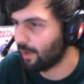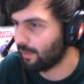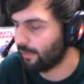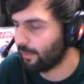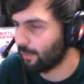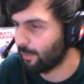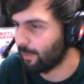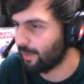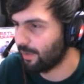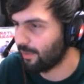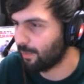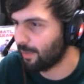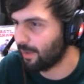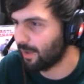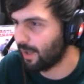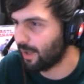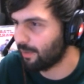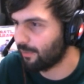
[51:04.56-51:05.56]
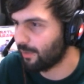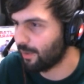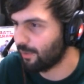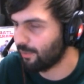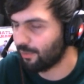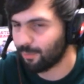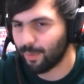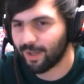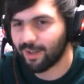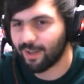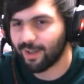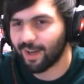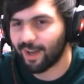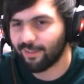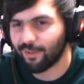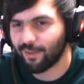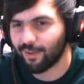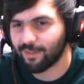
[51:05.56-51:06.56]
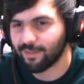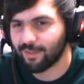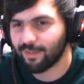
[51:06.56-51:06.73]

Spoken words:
a little bit. It's been a lot of fun just making content.